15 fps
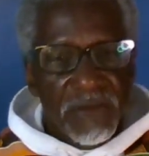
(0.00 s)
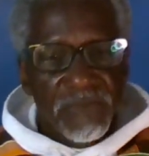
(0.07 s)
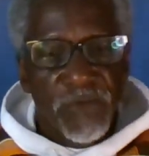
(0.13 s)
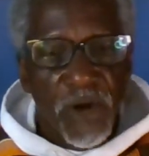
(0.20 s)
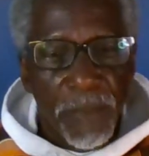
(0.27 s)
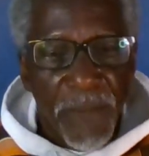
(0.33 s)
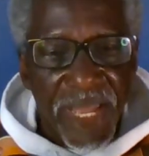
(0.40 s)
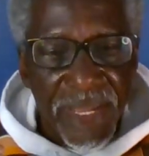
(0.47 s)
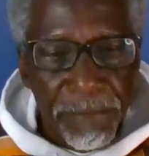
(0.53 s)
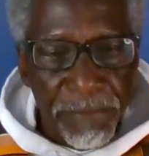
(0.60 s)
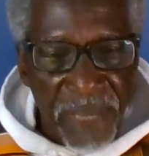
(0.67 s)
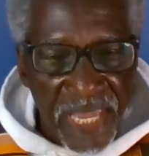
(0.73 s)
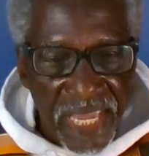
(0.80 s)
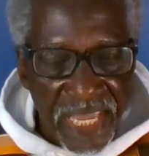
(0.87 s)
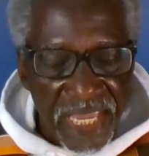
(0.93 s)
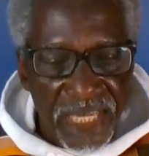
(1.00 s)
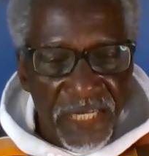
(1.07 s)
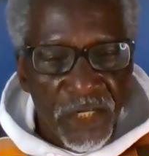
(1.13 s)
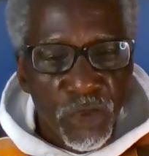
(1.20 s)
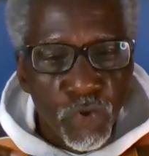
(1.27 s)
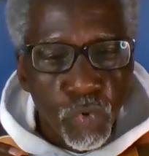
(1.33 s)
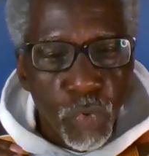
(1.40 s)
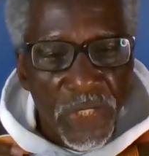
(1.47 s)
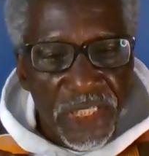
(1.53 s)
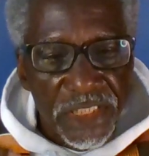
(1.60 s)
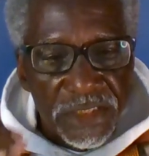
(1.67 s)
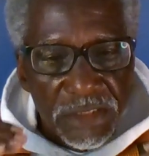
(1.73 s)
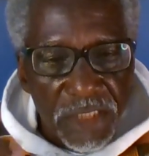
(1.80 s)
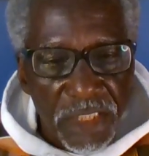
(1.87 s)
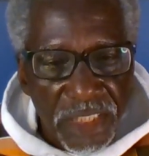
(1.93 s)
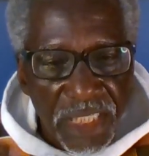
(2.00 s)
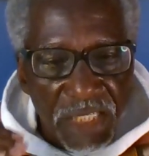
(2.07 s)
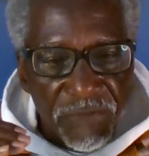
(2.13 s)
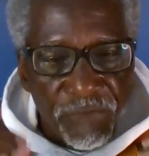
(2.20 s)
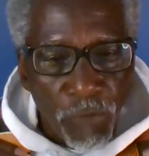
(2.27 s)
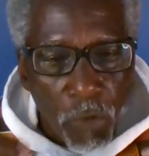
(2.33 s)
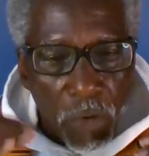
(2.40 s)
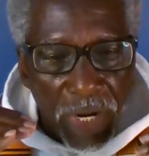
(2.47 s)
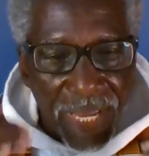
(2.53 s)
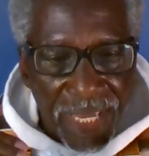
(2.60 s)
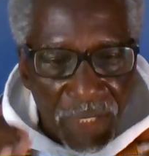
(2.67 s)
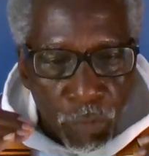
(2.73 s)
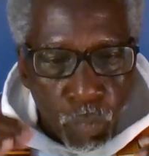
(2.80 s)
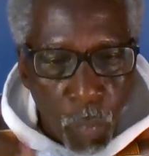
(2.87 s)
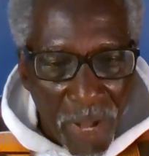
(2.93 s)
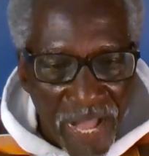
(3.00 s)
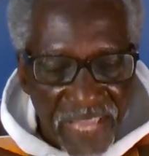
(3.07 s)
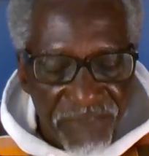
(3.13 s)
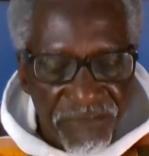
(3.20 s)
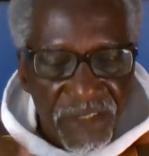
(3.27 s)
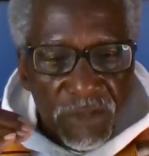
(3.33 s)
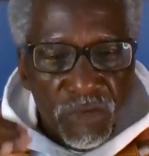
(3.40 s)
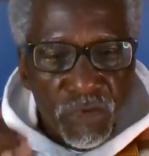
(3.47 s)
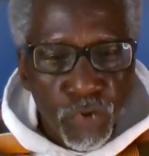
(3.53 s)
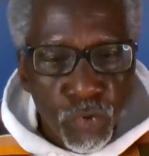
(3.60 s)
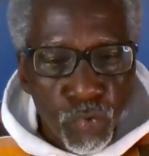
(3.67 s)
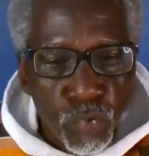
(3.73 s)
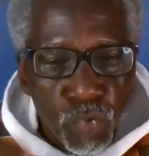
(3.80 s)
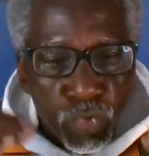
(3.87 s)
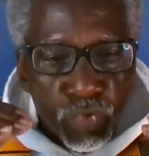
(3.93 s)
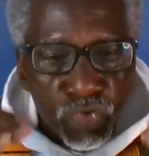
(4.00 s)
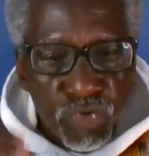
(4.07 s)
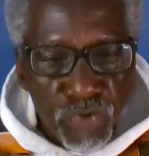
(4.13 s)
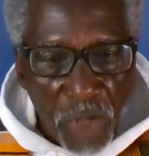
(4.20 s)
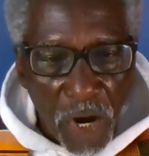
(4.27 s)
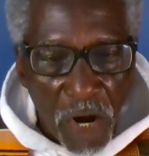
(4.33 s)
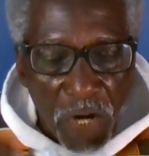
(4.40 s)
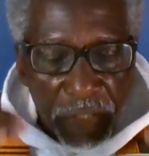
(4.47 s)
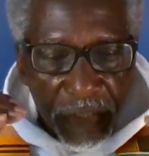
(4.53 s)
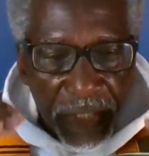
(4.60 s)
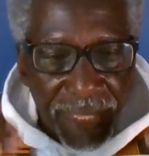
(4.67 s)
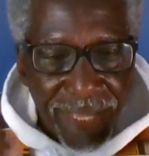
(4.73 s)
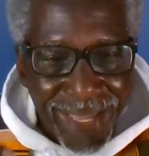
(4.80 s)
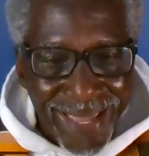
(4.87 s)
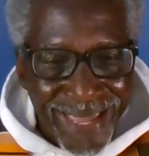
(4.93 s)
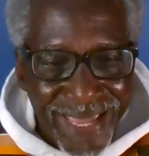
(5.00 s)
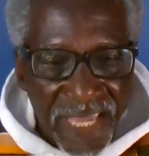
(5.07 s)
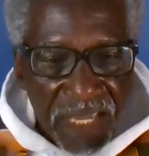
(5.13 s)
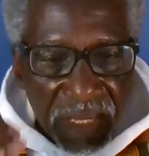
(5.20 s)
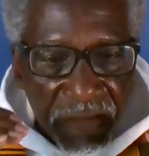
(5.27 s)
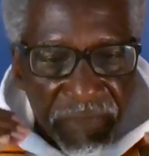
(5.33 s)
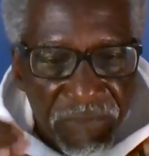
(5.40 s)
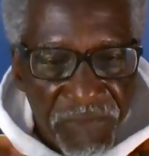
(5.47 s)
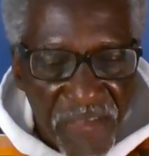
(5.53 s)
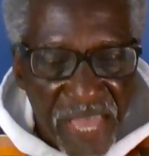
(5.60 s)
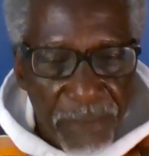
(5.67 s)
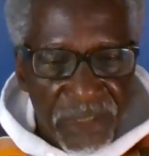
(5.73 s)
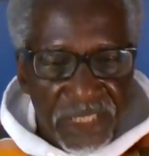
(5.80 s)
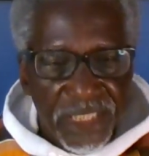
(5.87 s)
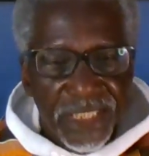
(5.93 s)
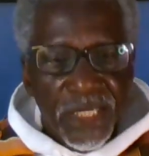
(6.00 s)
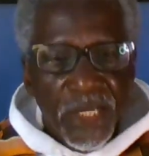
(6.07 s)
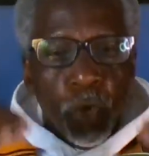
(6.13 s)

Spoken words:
from a man who is looking for a wife to start a family.